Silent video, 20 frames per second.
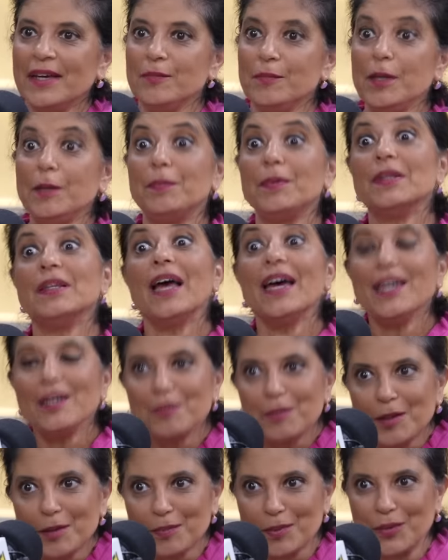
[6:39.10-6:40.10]
People like
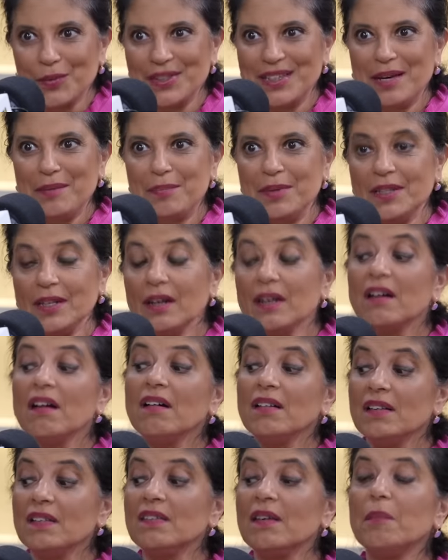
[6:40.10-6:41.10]
people with empathy, like,
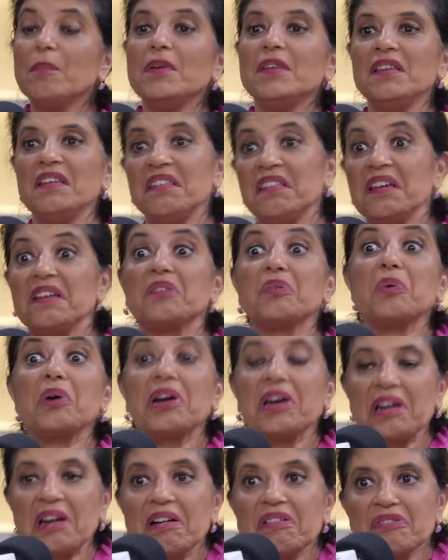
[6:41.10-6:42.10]
oh, this empathy thing's
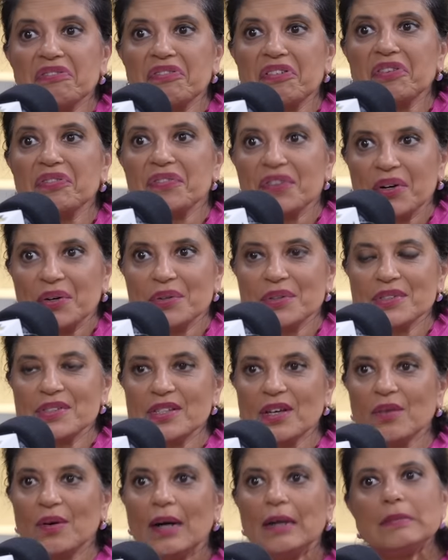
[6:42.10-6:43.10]
working out for folks,
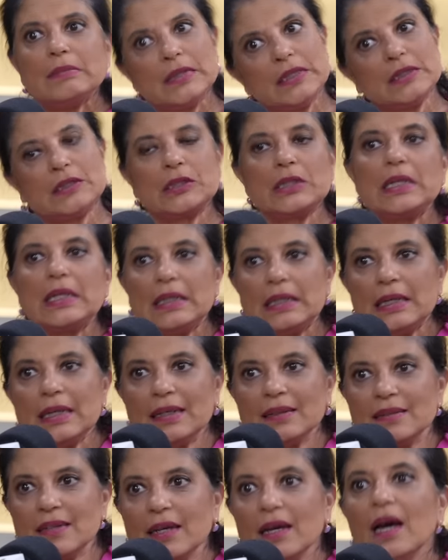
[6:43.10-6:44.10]
so I'm gonna try
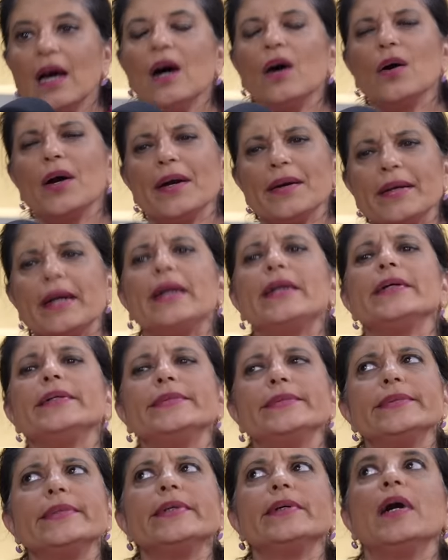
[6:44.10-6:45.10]
this. They,
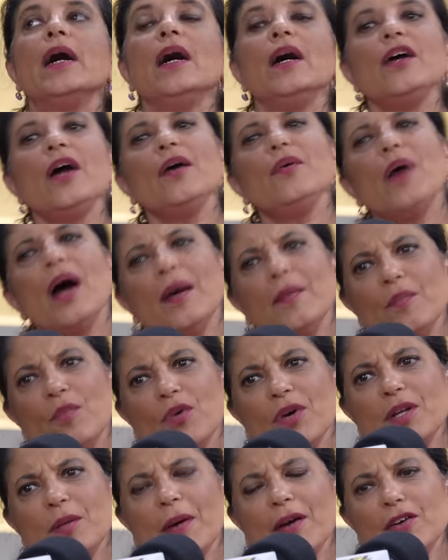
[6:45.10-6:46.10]
oh, I'm
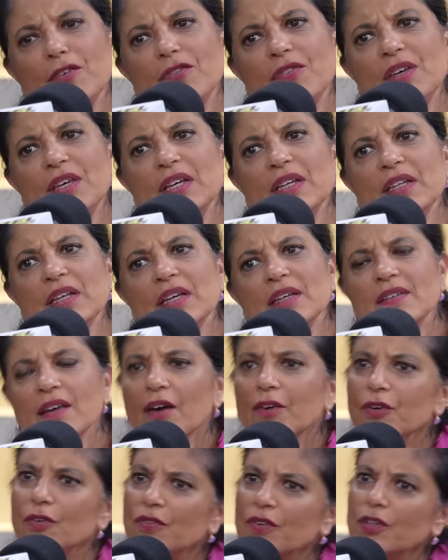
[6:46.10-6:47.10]
worried about your feelings. How
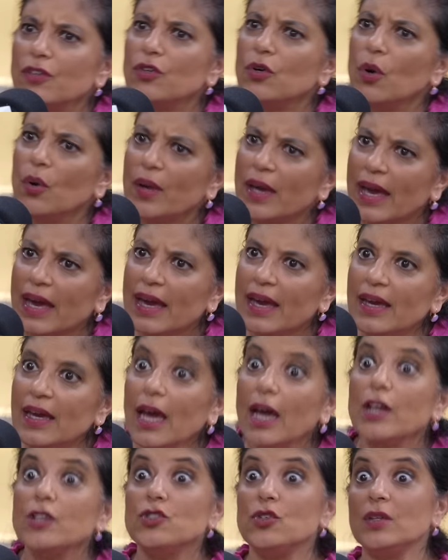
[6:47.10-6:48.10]
are you feeling? You okay?
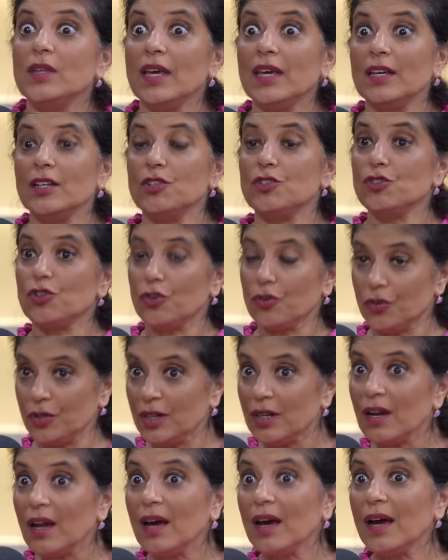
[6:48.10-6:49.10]
So they can turn
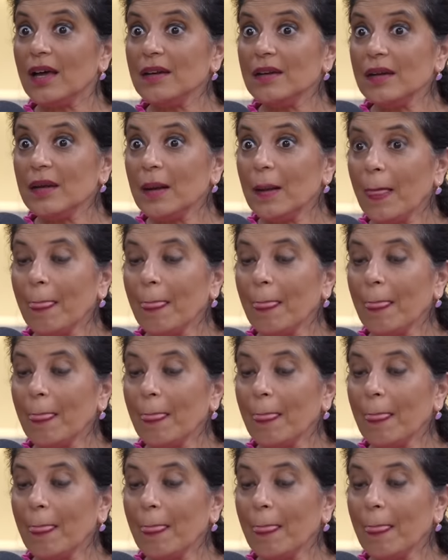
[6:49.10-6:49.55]
it on